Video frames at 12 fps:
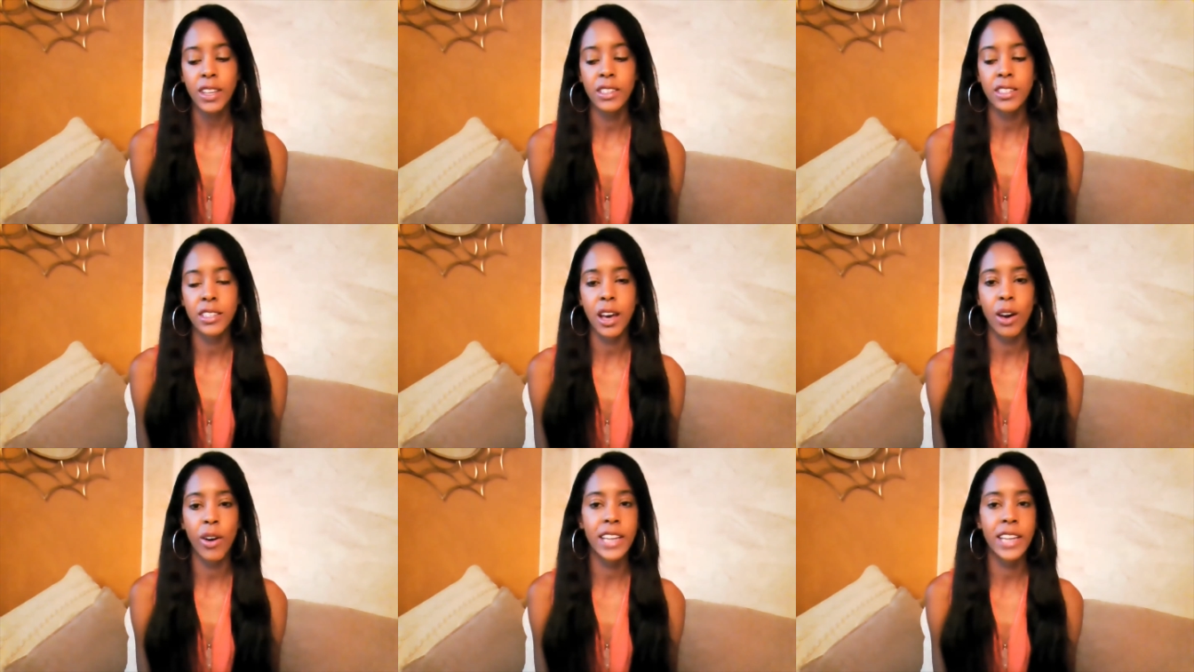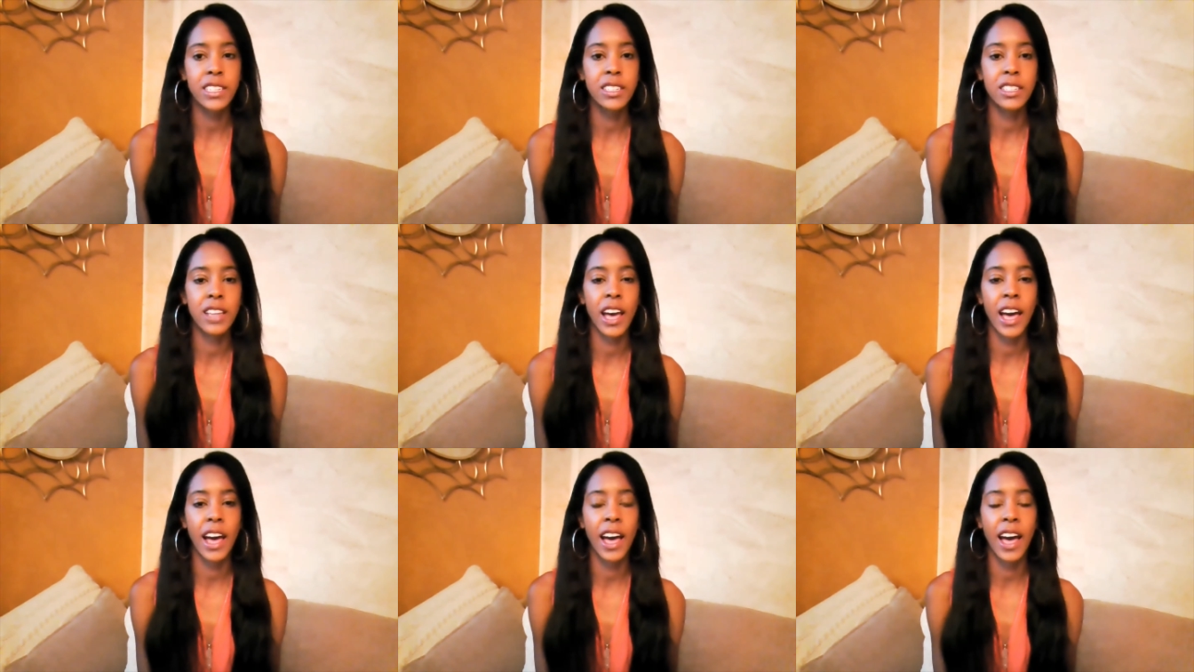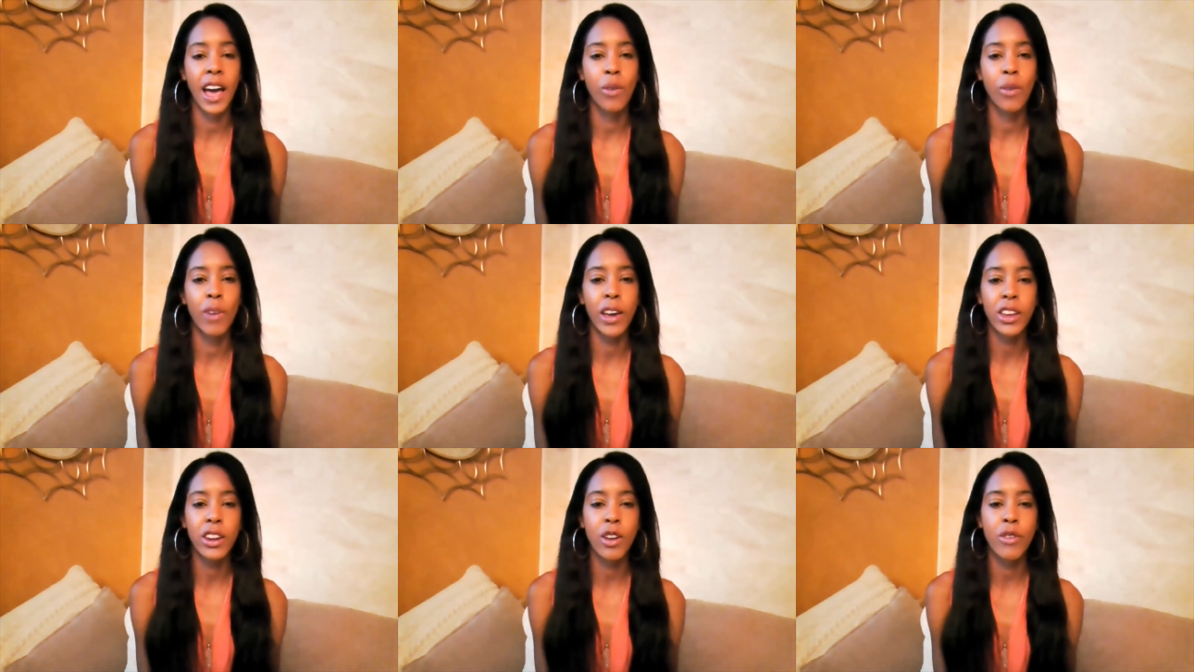so I
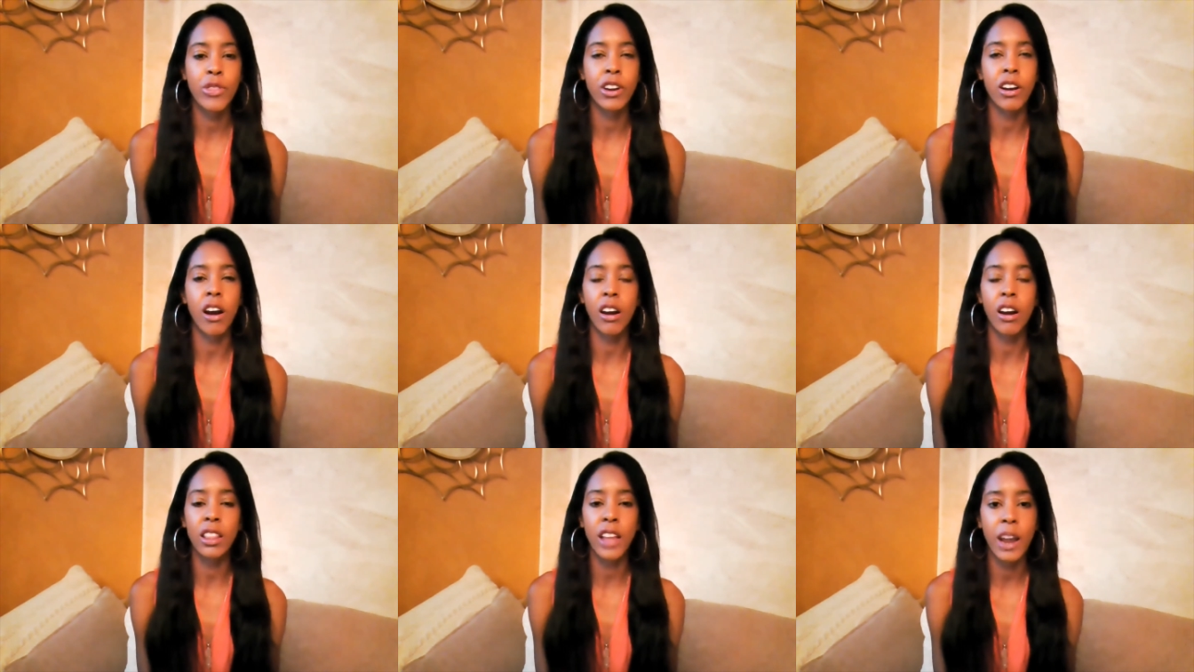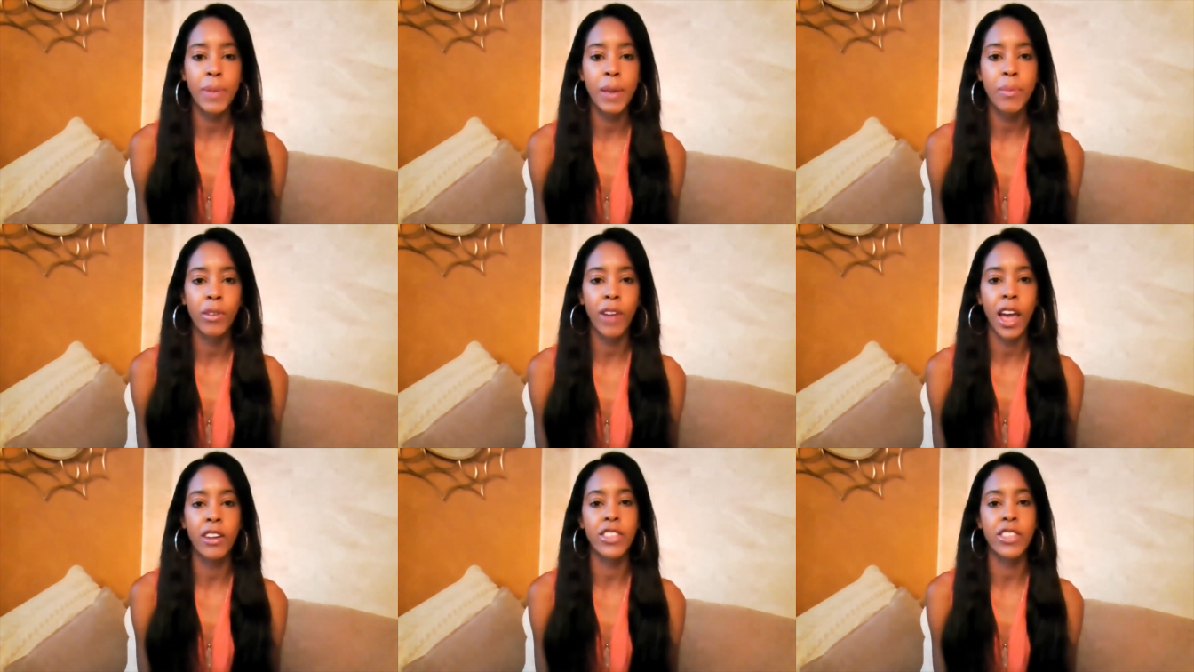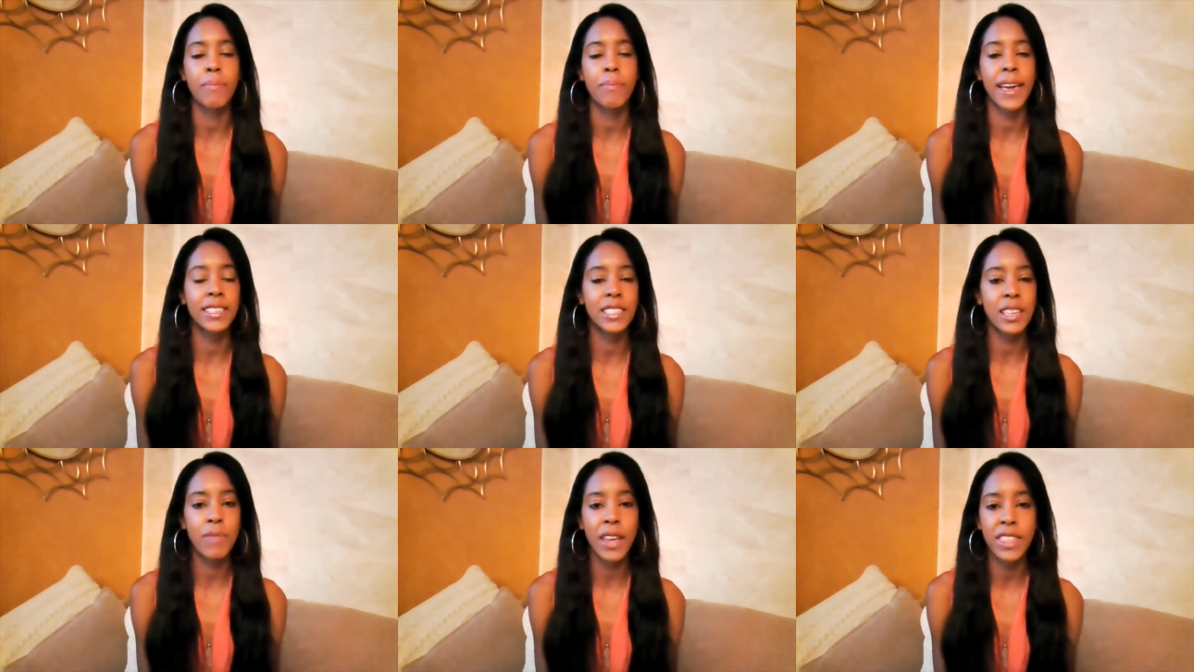want you to know there are a lot of people around you that may
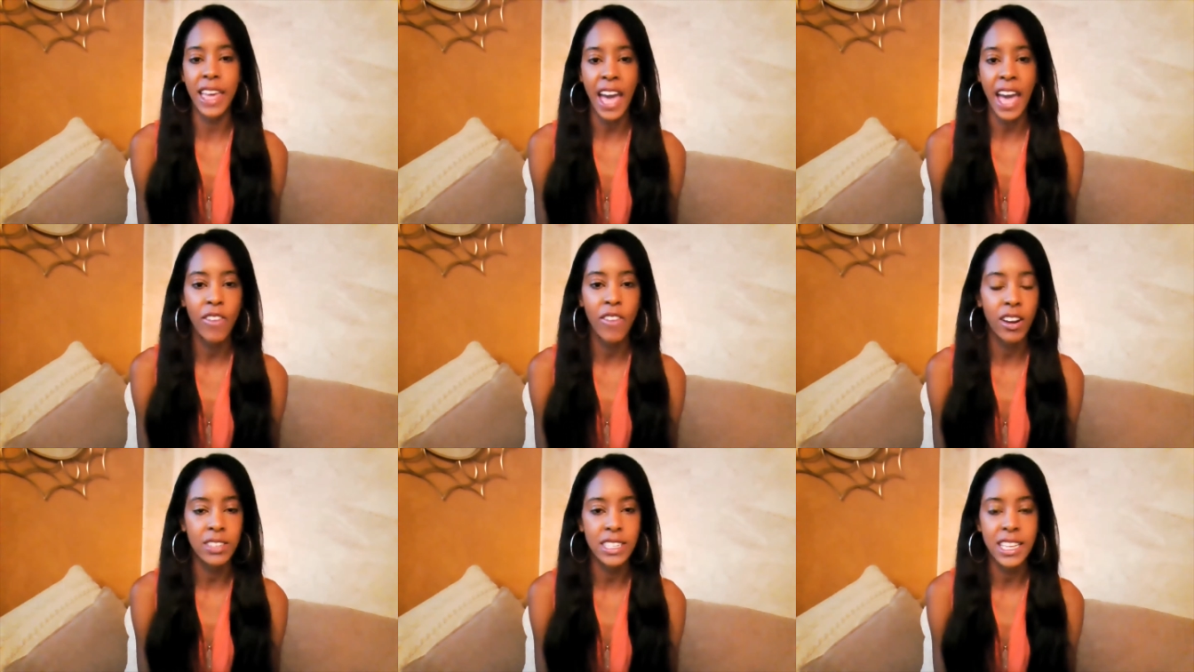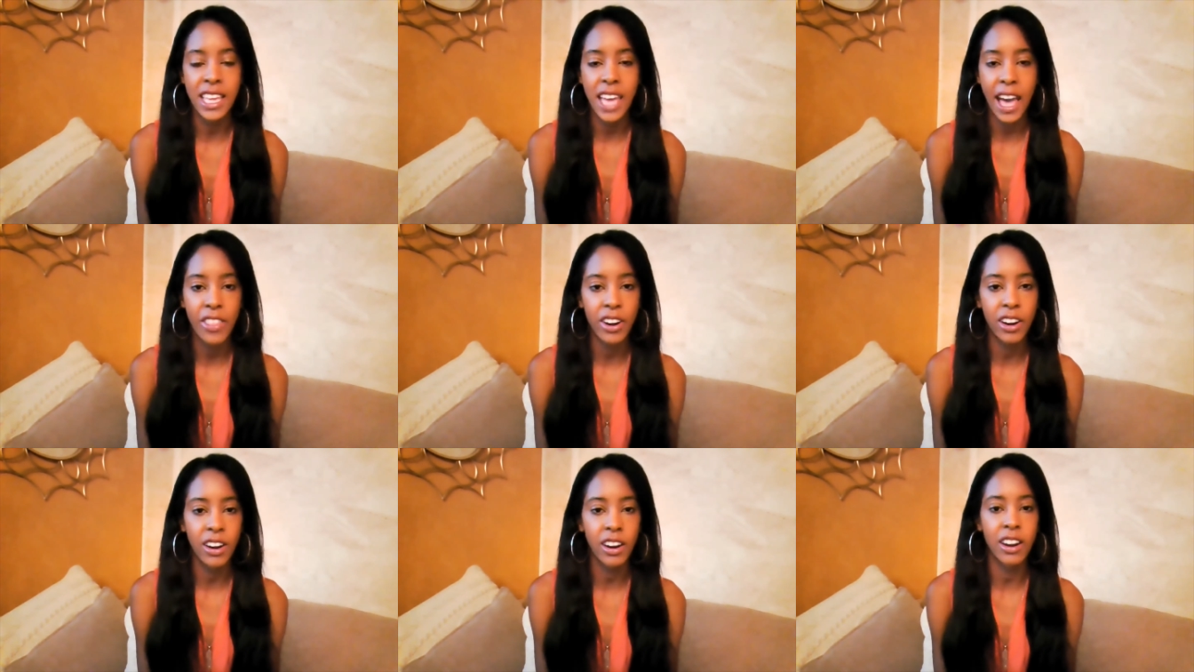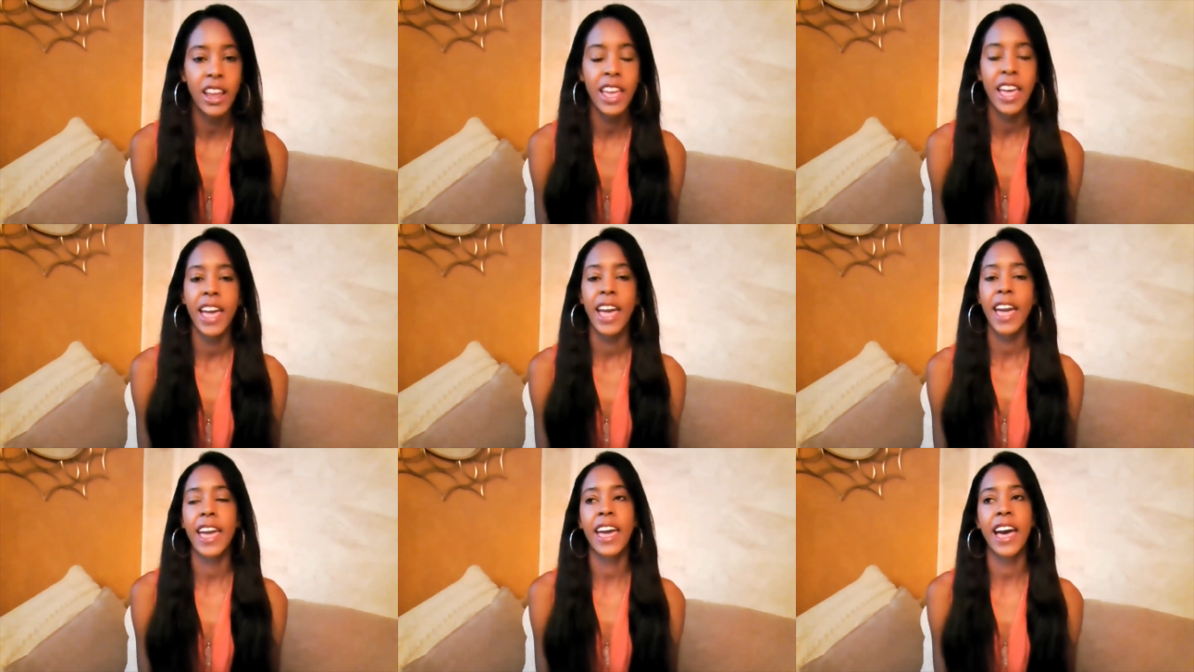seem like they have it all together,
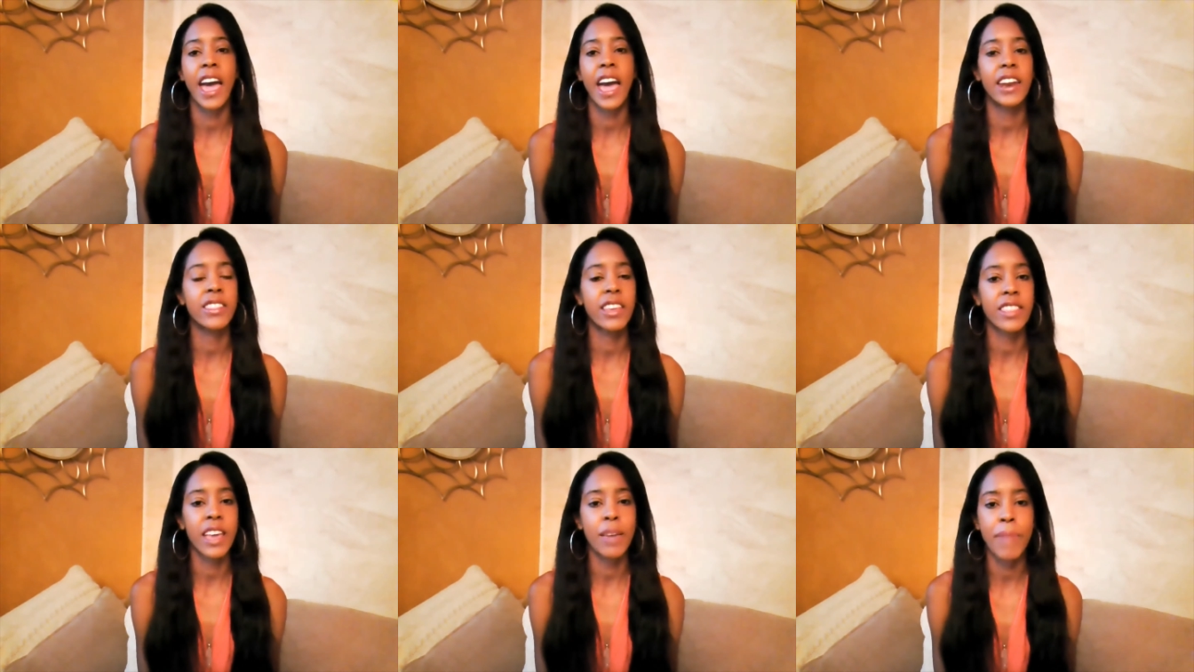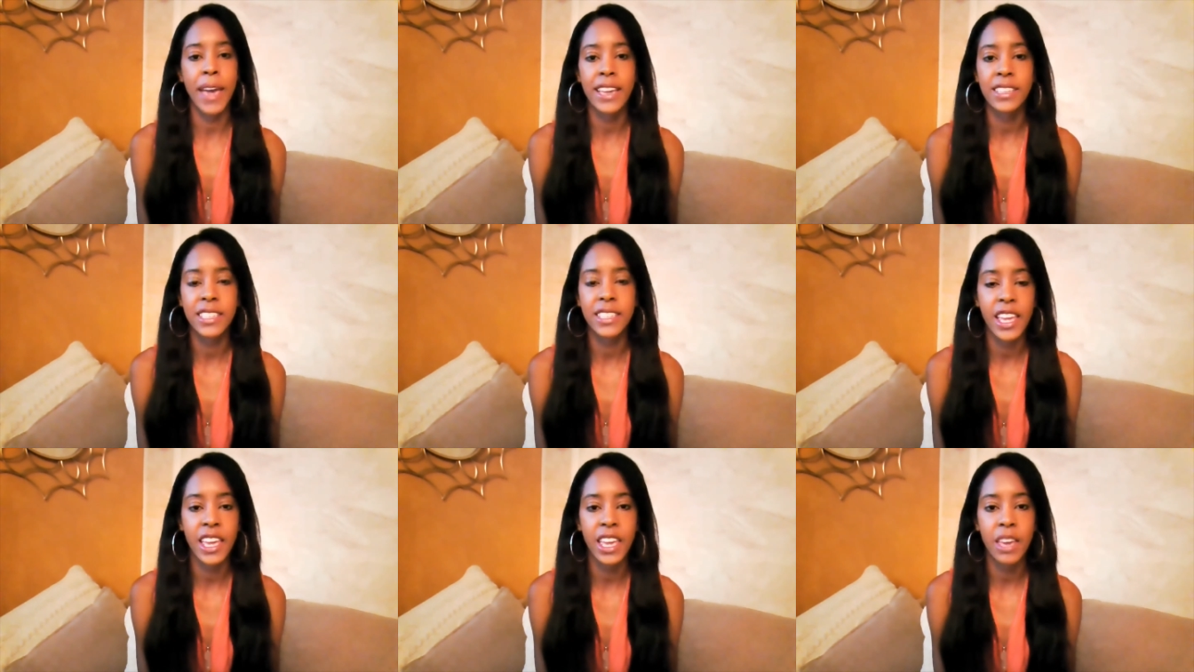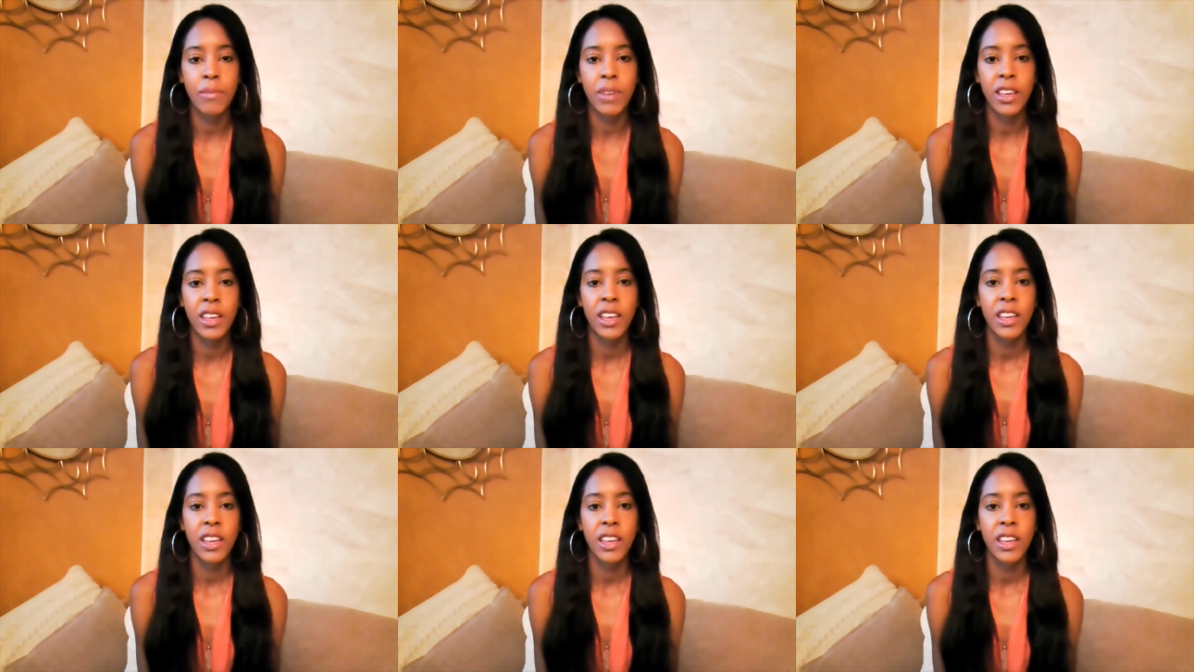and that they may seem,